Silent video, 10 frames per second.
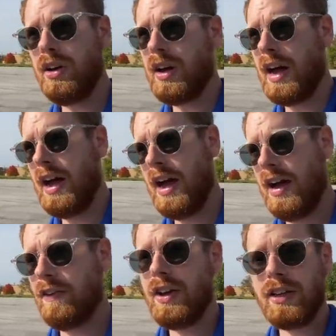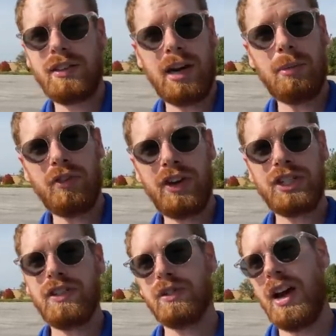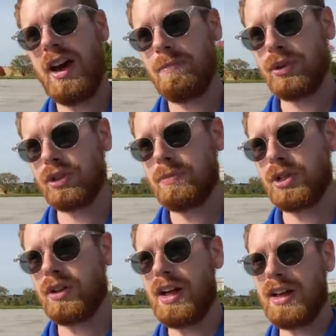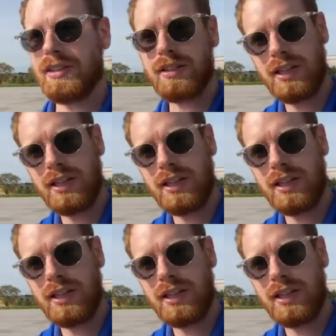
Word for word: I have terrible vision, so I have prescription glasses.